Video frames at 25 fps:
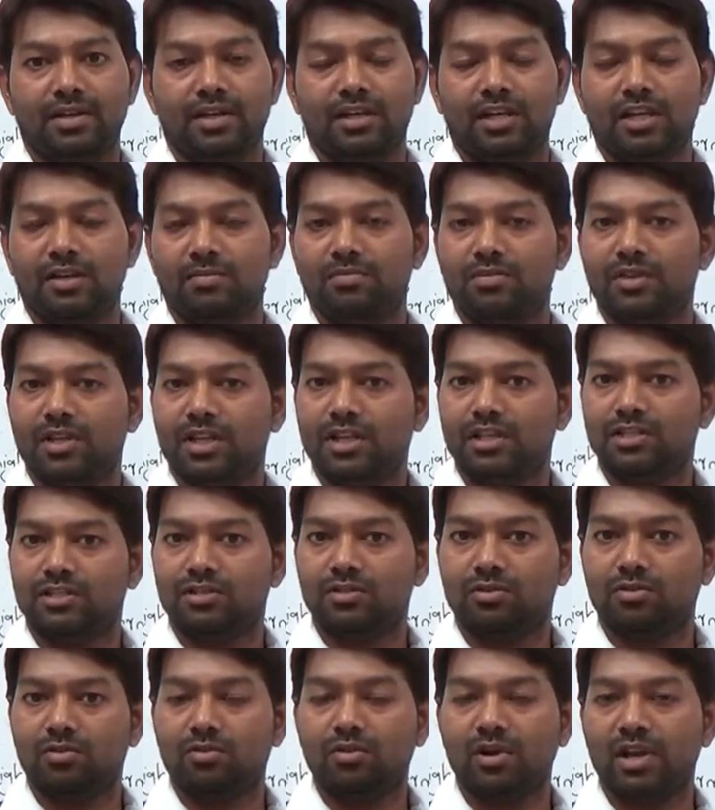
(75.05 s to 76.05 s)
If there is
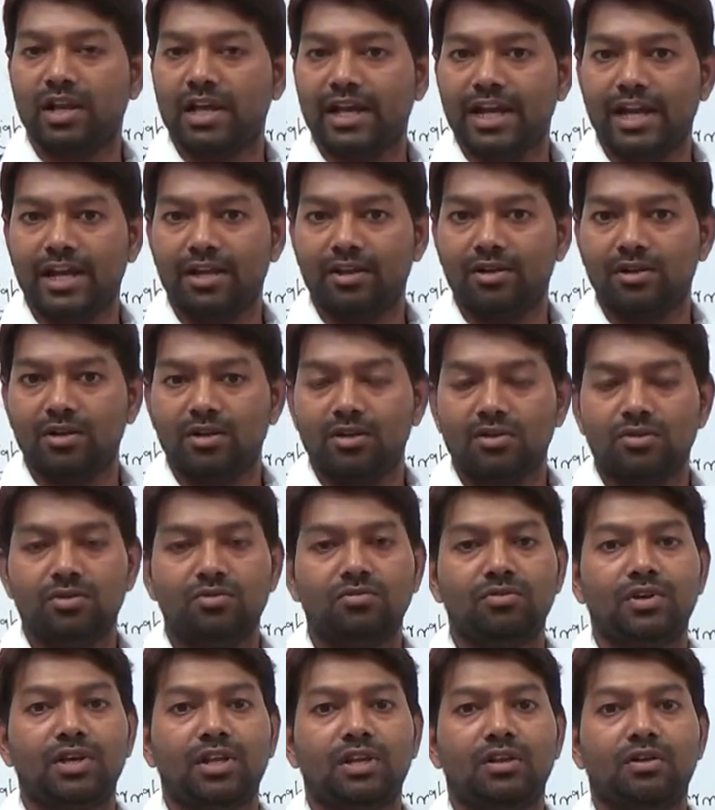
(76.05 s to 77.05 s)
no light, you
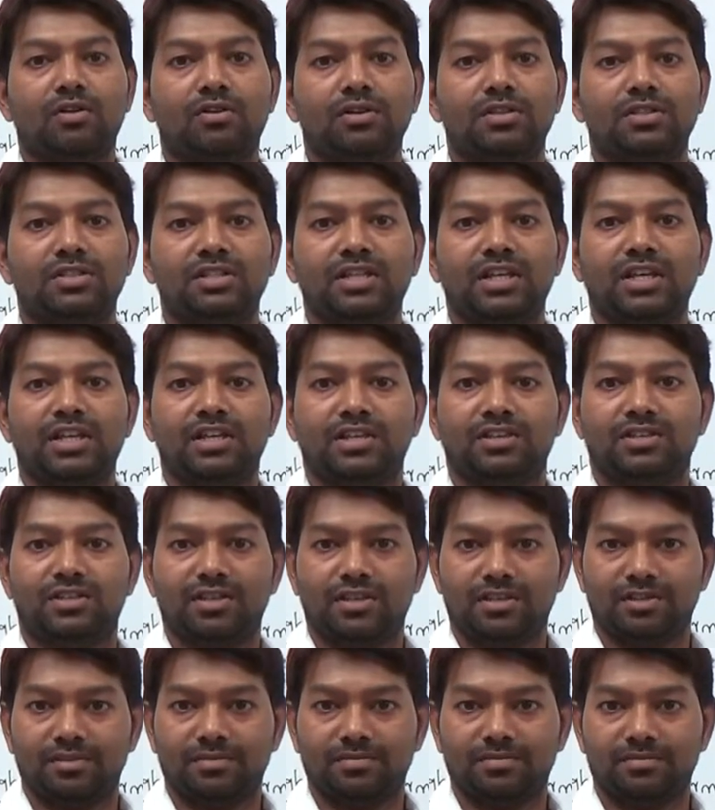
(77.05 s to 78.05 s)
cannot see
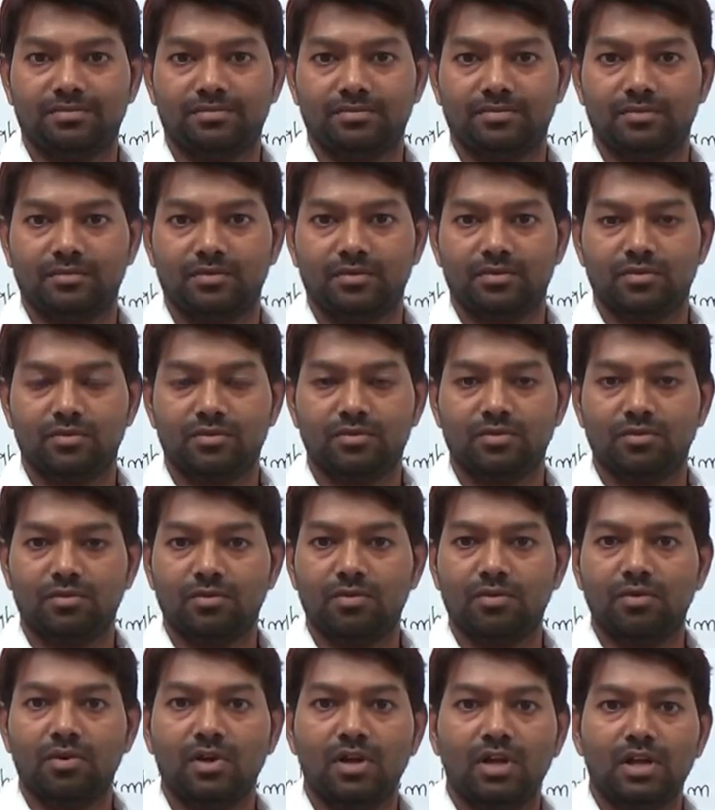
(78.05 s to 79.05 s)
anything.
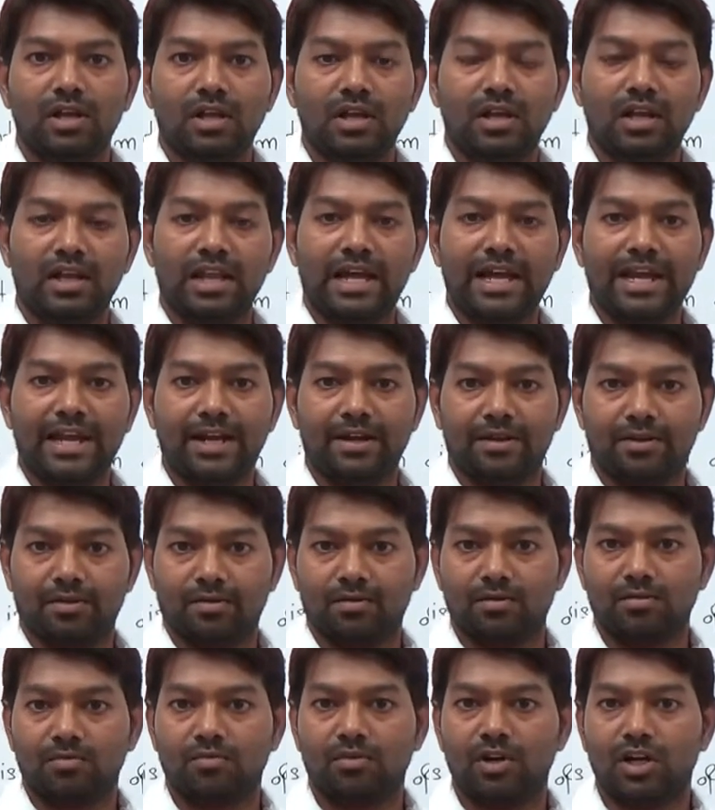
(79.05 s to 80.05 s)
So
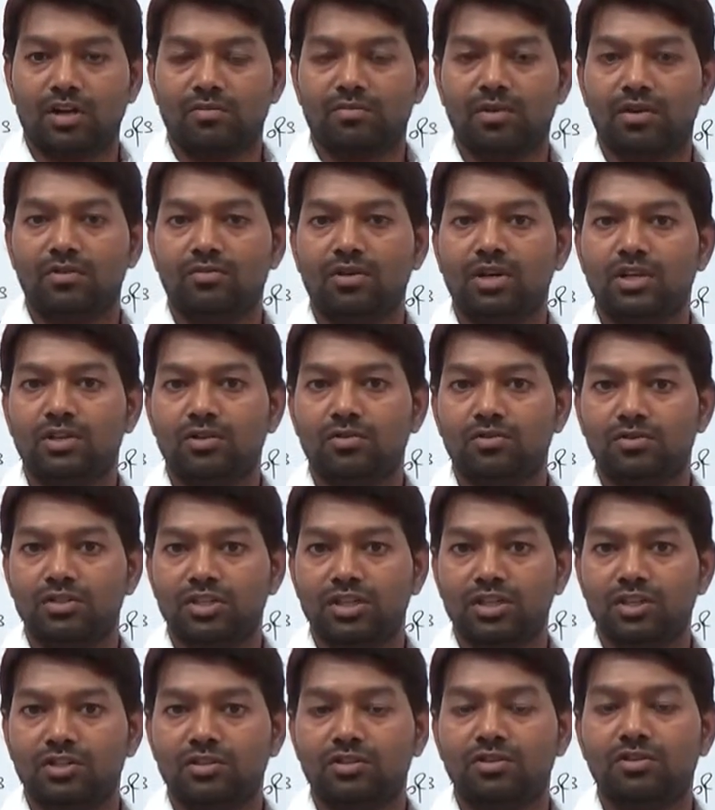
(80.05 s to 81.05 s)
light, whatever you are
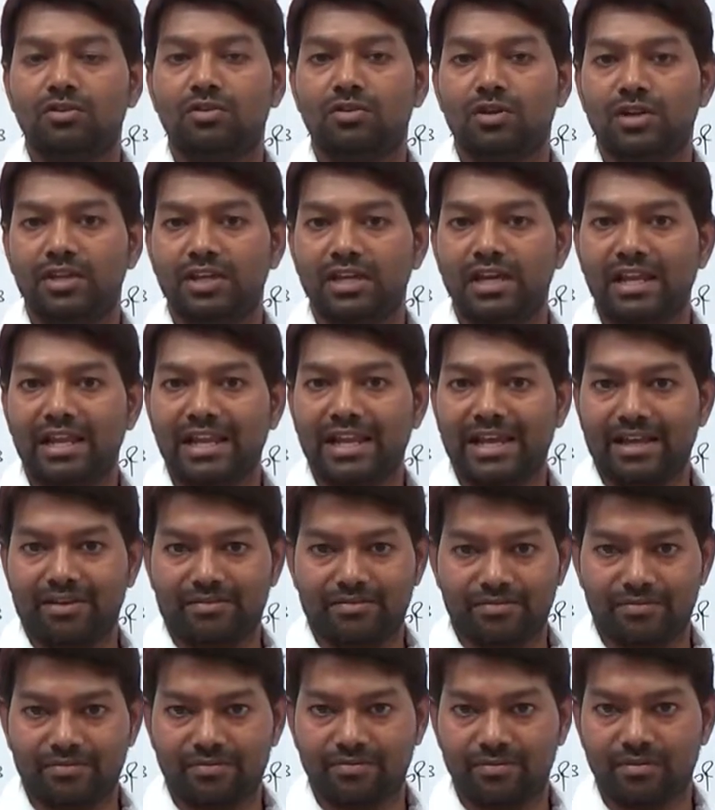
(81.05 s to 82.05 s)
using in your real
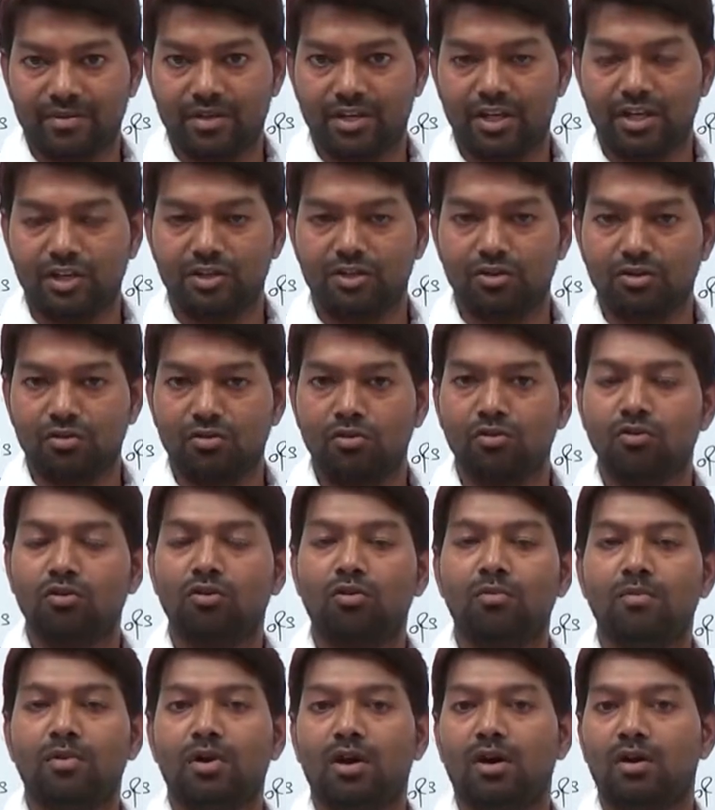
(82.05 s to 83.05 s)
life, in your
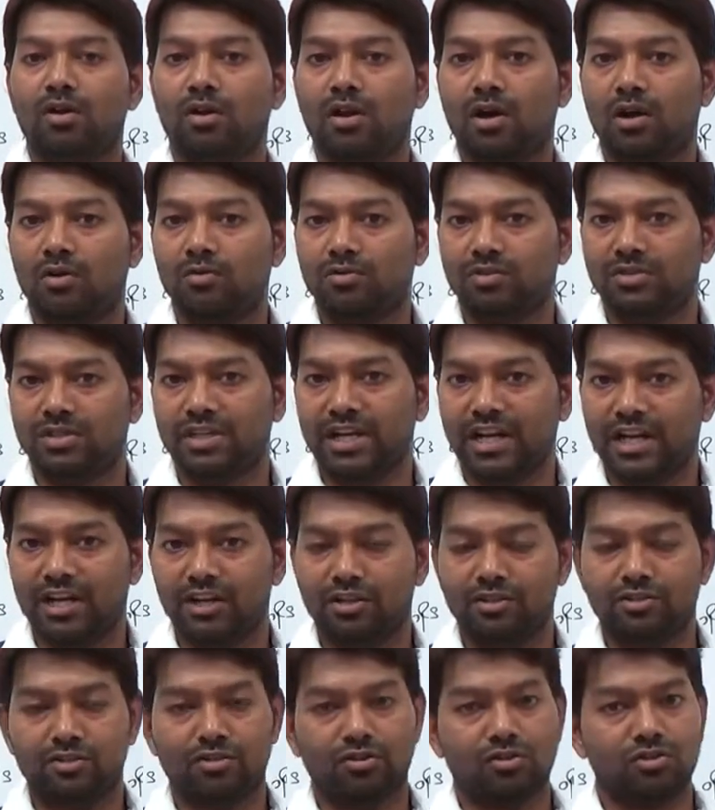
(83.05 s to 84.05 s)
home or outside,
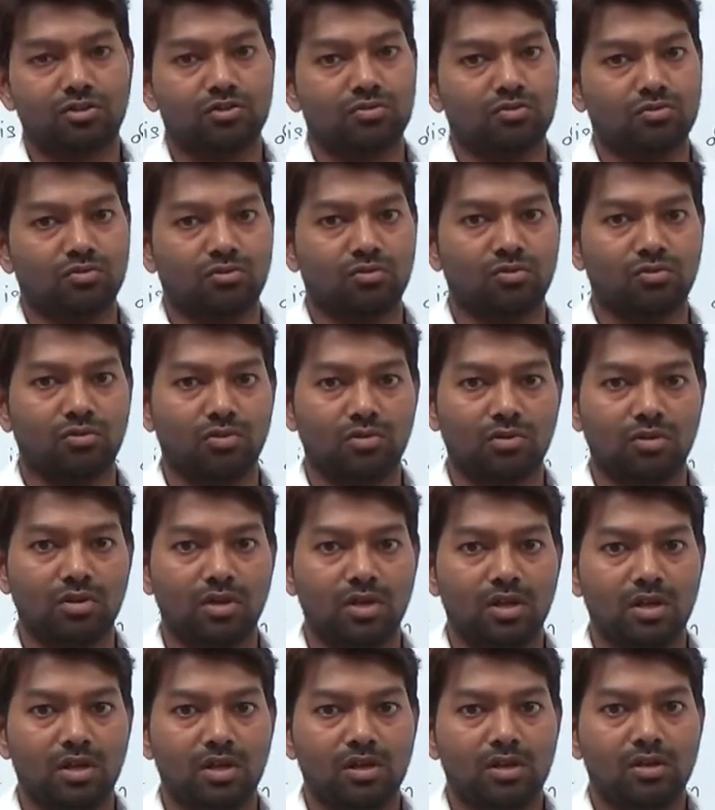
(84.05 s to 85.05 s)
in your school,
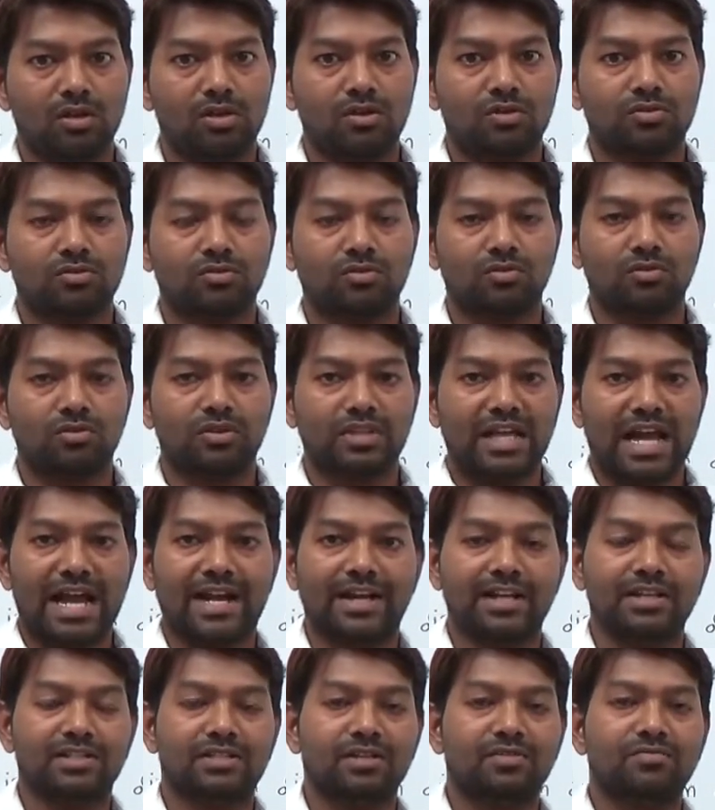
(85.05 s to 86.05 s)
so
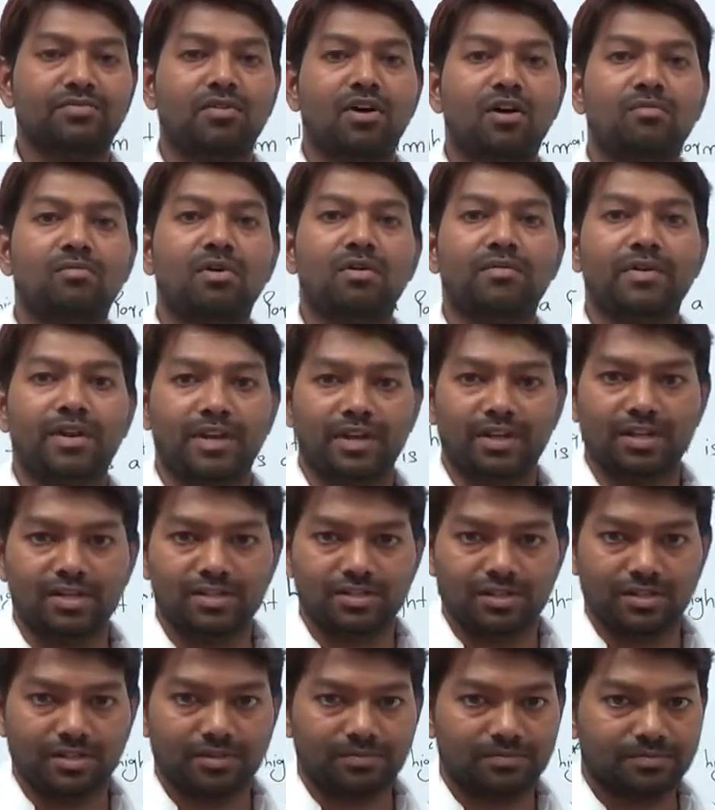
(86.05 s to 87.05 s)
that is a form of
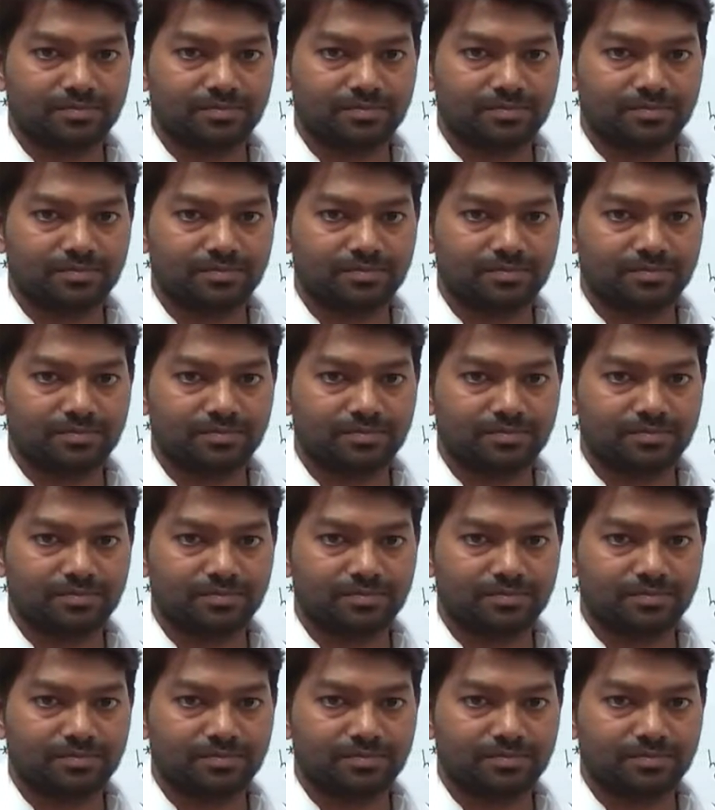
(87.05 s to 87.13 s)
energy.